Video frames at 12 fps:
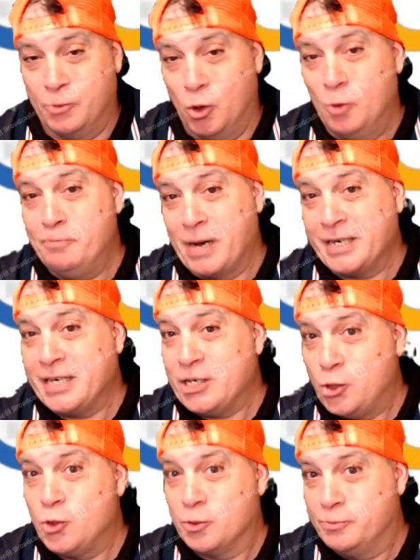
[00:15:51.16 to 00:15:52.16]
The more money
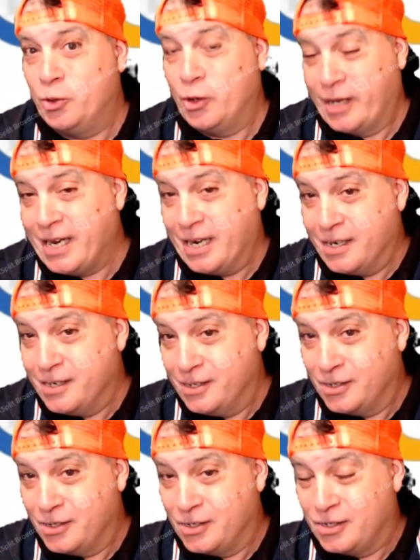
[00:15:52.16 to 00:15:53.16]
you can put
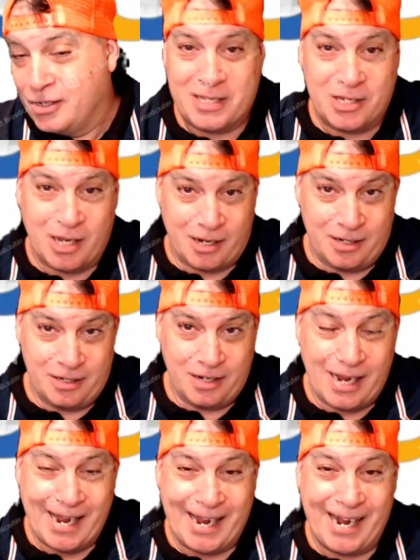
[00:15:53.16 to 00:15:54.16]
in, the better.
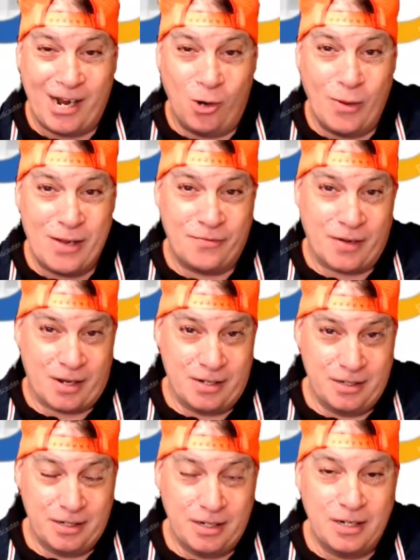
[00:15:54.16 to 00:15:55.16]

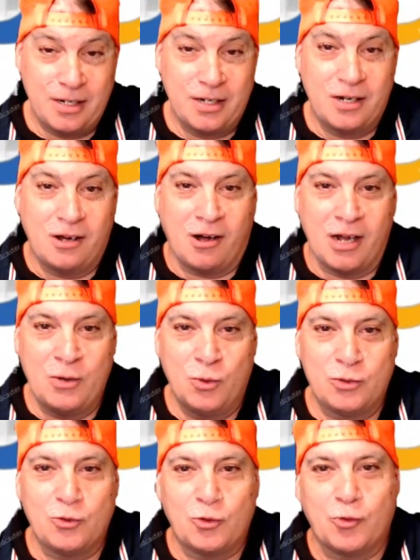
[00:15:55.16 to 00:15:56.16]
However, I
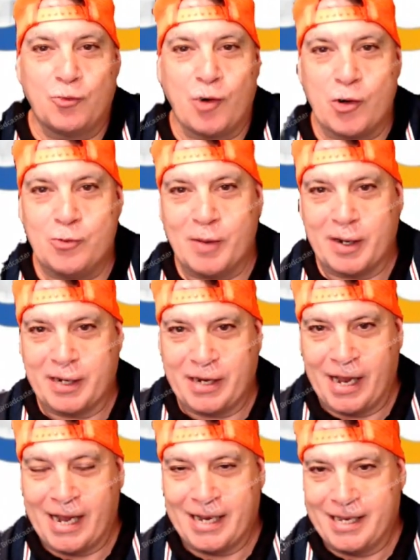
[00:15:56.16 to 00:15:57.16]
wouldn't throw
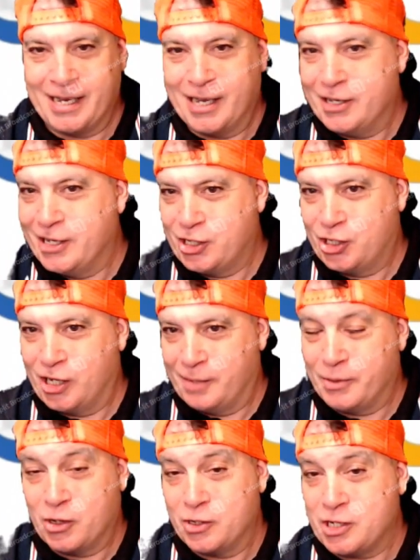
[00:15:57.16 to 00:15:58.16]
money at it
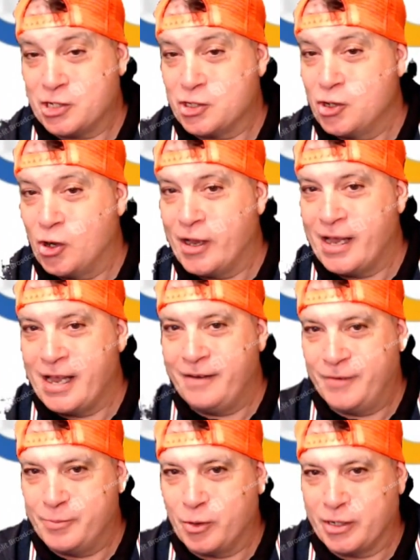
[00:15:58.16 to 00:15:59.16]
initially because it's not
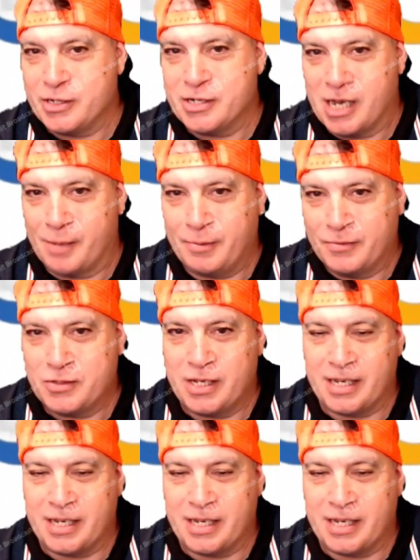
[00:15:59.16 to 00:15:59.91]
everybody's cup